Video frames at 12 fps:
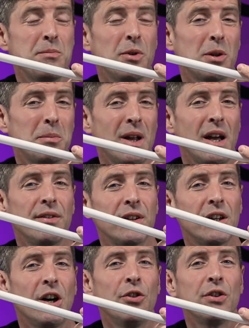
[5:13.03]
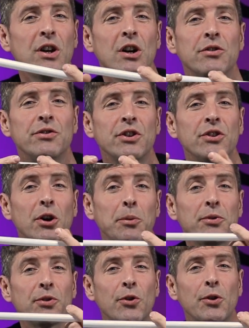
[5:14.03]
but the plastic coating over it
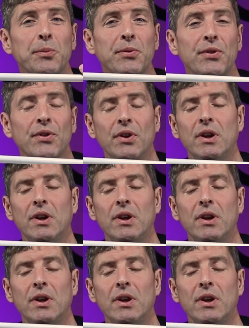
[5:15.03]
absorbs